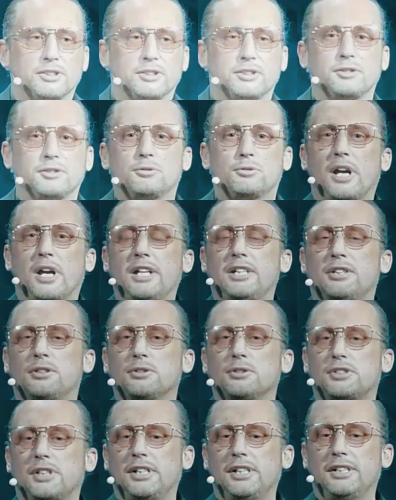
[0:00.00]
great to
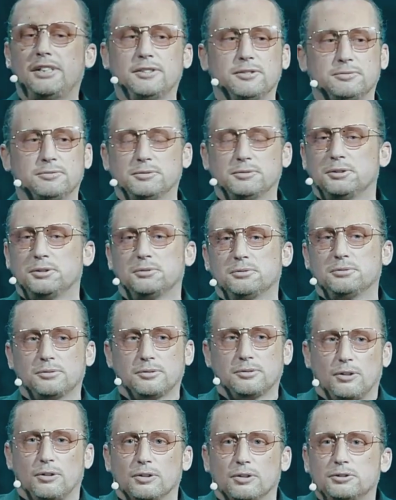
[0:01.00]
see
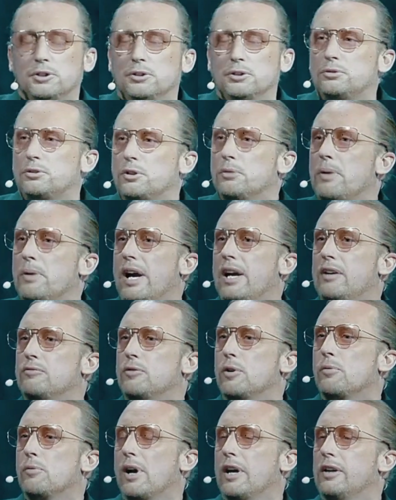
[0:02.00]
on YouTube
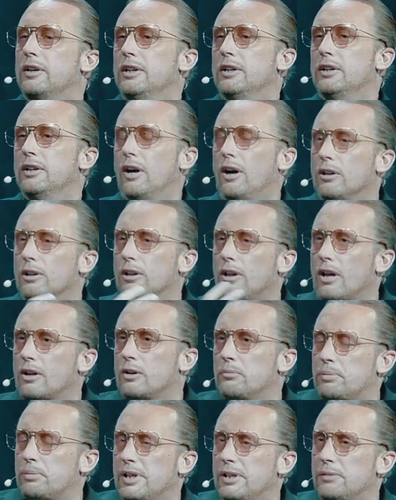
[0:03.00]
everywhere a lot of
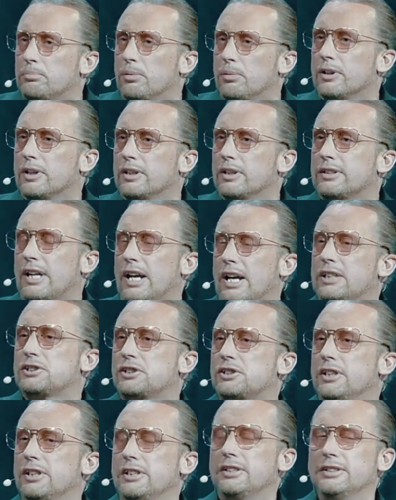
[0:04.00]
people that
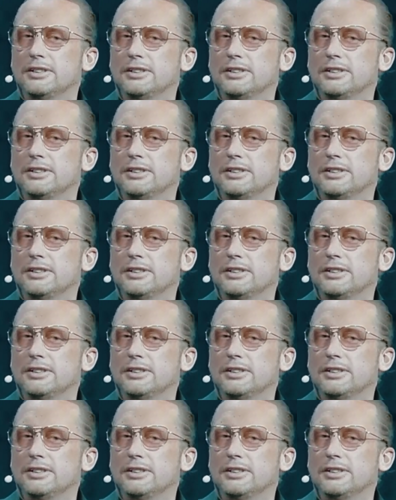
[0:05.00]
actually